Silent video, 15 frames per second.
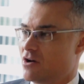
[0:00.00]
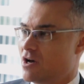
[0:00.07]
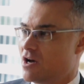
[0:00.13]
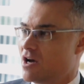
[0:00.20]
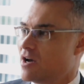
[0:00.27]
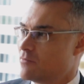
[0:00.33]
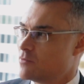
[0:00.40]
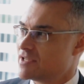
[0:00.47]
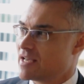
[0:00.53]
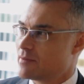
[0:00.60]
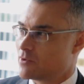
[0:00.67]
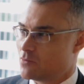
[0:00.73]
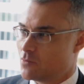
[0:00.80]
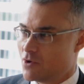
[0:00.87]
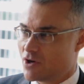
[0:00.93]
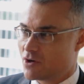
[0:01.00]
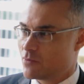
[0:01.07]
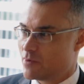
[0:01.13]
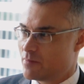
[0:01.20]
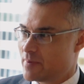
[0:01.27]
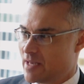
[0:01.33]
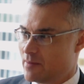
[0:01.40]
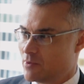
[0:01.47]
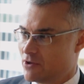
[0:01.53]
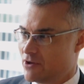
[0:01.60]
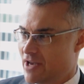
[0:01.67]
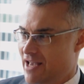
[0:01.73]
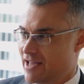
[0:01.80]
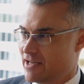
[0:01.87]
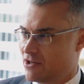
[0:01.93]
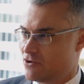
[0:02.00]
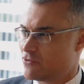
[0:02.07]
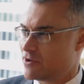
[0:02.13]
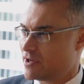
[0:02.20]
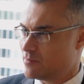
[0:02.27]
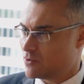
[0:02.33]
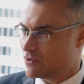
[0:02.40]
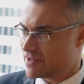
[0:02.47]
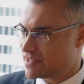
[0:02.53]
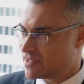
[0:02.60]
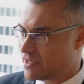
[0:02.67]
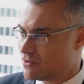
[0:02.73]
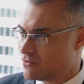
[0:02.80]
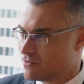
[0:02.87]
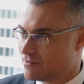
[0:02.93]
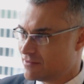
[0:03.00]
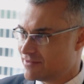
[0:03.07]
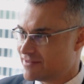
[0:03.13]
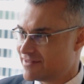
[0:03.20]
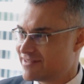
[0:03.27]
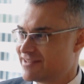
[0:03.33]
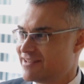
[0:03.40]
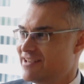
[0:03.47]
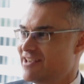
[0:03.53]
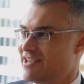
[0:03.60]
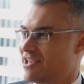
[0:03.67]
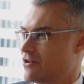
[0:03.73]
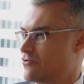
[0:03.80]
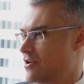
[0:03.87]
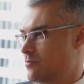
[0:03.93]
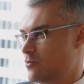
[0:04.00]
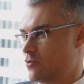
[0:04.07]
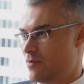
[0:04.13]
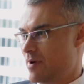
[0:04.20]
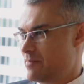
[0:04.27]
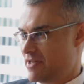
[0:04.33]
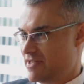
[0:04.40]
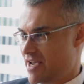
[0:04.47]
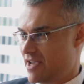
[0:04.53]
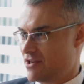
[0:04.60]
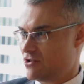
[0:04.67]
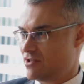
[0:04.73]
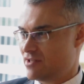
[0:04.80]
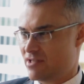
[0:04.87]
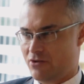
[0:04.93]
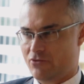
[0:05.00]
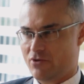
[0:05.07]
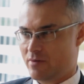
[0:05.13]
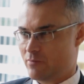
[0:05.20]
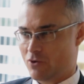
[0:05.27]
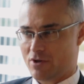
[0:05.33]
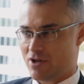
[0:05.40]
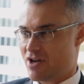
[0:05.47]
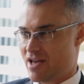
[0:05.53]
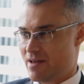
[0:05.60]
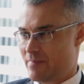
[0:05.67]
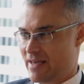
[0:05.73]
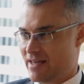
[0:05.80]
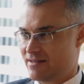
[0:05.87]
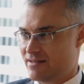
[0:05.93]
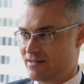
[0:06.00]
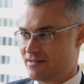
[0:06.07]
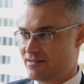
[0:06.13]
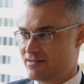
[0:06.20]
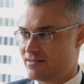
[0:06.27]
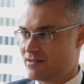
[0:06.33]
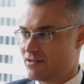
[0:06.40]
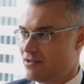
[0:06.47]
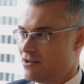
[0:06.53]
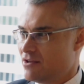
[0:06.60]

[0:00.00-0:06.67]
I was able to work with people who had incredible skills, incredible reputations, incredible client bases.